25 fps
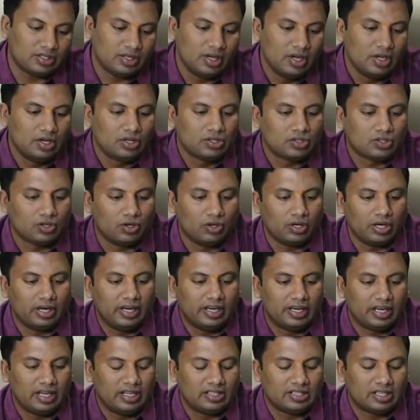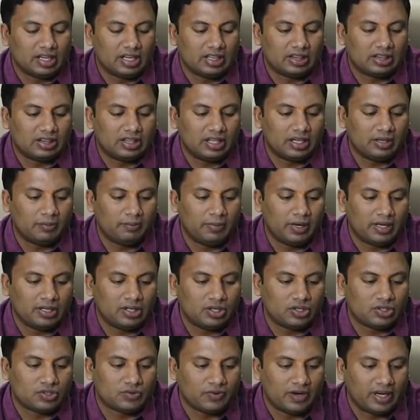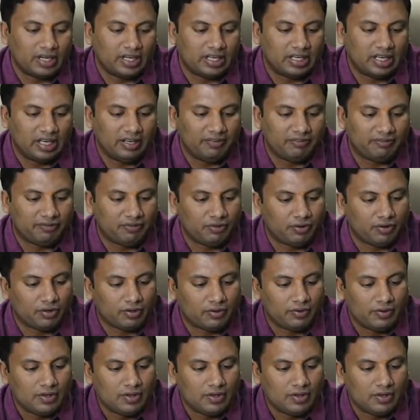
So, it is nothing but 24.